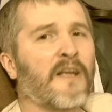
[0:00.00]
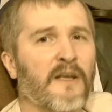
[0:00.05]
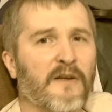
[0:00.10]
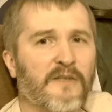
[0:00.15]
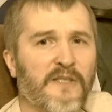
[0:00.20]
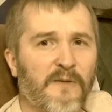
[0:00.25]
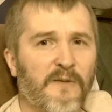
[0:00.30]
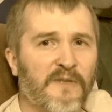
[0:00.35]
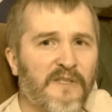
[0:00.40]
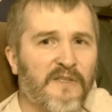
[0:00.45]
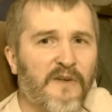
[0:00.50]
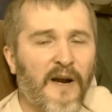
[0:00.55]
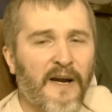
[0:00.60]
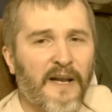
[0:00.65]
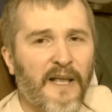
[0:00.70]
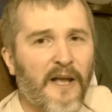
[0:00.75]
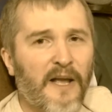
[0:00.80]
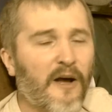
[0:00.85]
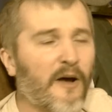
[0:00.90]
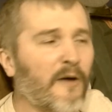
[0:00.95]
Now, she was trying
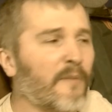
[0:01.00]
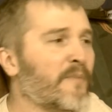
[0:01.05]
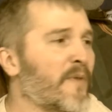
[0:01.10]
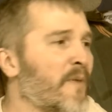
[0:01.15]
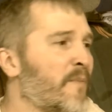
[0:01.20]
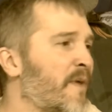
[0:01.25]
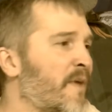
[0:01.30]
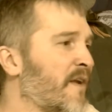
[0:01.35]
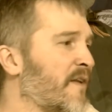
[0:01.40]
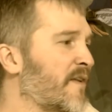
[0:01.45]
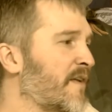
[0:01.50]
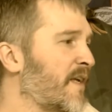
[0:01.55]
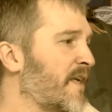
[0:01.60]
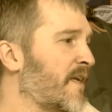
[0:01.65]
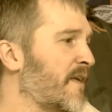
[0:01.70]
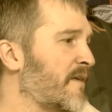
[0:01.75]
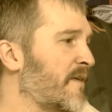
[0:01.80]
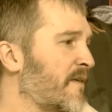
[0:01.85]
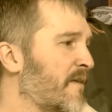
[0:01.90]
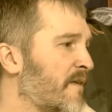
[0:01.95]
to help the
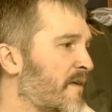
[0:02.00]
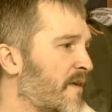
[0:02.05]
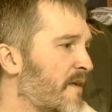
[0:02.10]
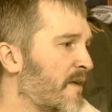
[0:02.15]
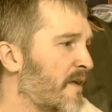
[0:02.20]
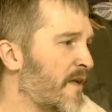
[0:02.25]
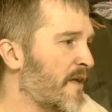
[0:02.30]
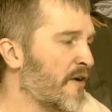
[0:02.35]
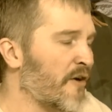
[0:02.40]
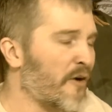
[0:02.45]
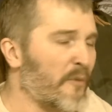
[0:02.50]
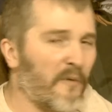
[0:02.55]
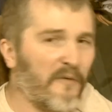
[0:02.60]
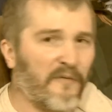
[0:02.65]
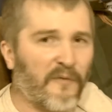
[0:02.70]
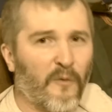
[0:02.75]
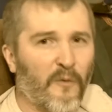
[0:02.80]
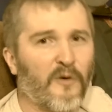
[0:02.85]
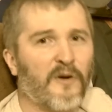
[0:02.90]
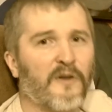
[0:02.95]
mentally ill
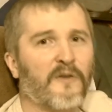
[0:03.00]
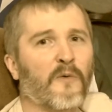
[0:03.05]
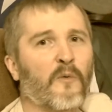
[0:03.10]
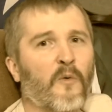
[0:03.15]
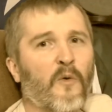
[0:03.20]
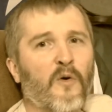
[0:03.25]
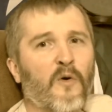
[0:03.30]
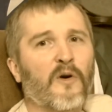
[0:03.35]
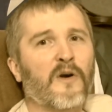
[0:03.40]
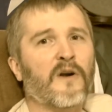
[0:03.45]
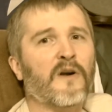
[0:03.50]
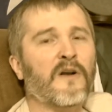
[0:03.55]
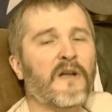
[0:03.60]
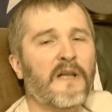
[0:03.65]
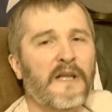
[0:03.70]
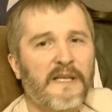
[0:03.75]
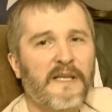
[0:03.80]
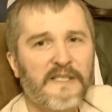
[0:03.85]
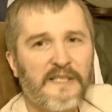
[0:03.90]
before the war.